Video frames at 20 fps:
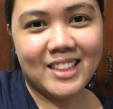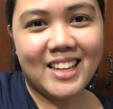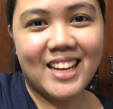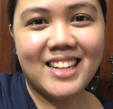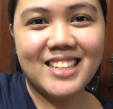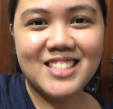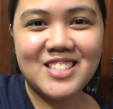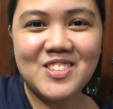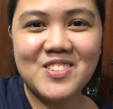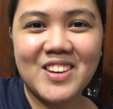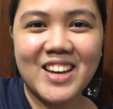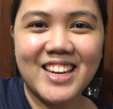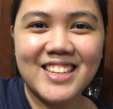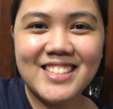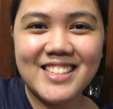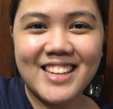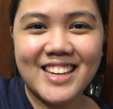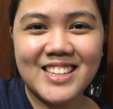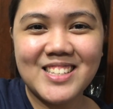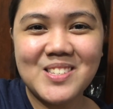I'll see you guys
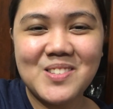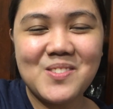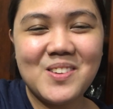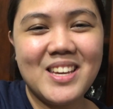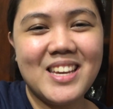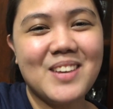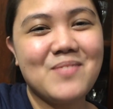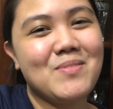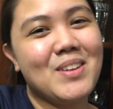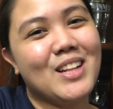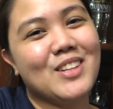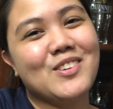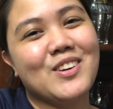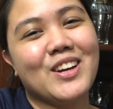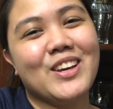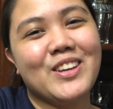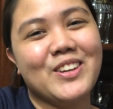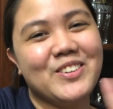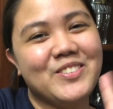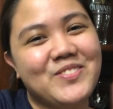next week. Mahal ko
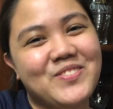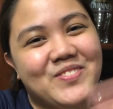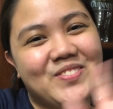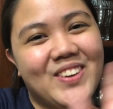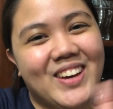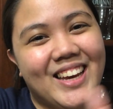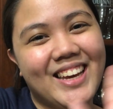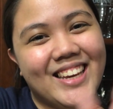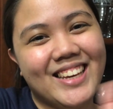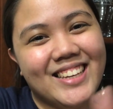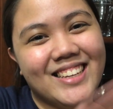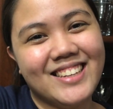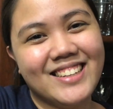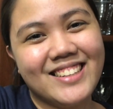kayo. Bye.